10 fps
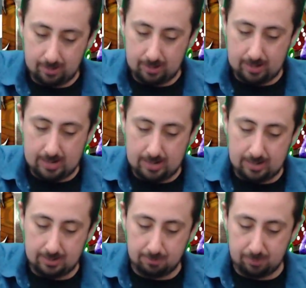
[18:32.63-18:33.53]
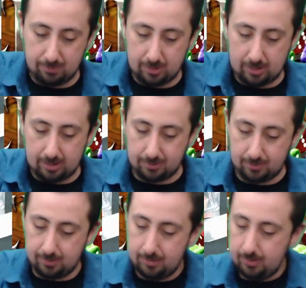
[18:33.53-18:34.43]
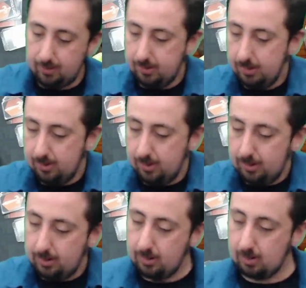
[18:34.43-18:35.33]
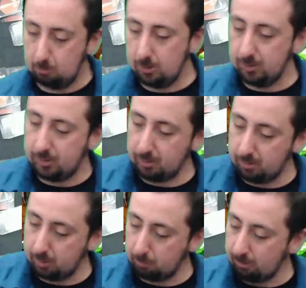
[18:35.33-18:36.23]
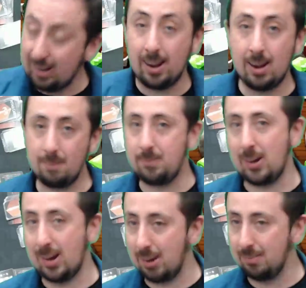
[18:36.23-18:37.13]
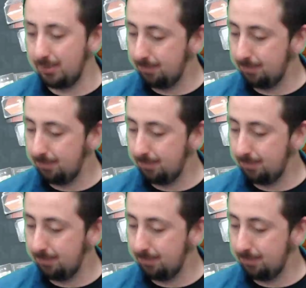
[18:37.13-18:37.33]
And we've got 1, 2, 3, and a 5.